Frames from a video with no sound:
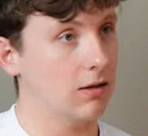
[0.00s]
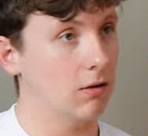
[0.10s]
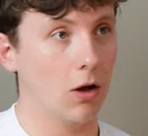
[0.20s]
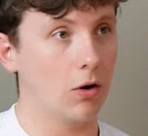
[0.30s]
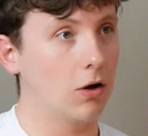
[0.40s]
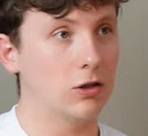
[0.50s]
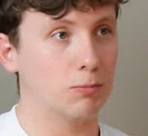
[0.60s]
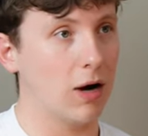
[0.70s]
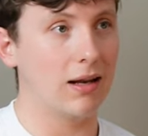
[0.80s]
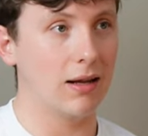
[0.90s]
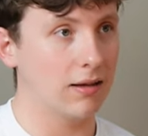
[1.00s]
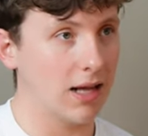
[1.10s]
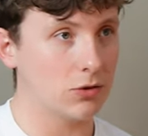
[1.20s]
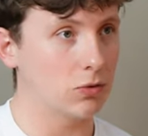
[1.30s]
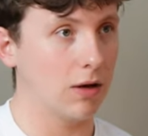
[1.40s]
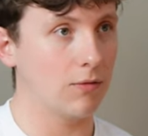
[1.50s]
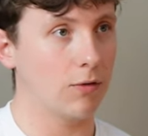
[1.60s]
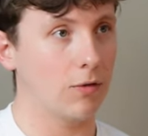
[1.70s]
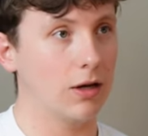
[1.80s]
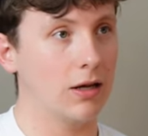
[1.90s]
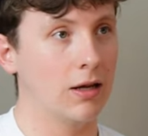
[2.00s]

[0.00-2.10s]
Logos, branding, that's all done for free.